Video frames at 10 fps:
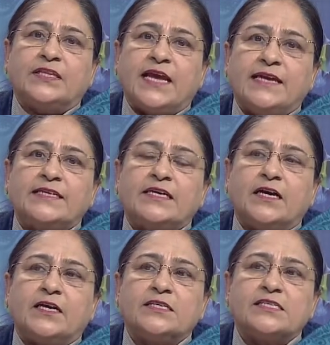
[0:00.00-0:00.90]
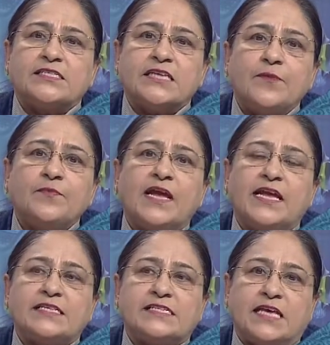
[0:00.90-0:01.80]
that some
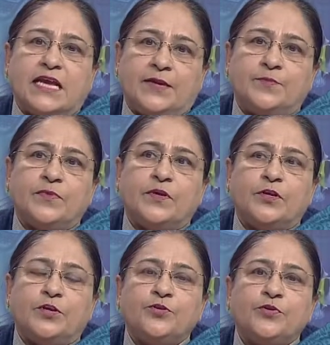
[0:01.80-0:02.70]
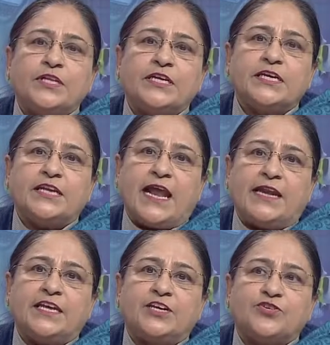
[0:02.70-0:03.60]
enzyme during the
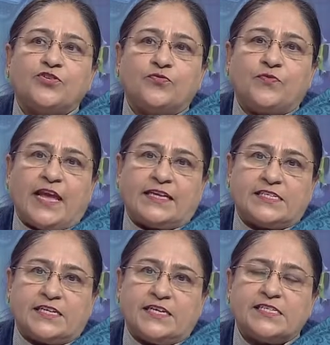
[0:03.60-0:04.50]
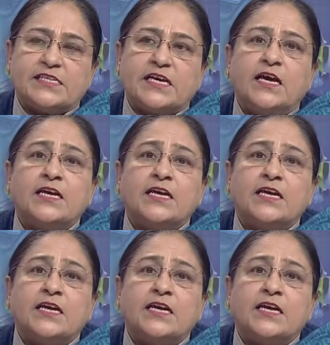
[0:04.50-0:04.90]
irradiation of X-rays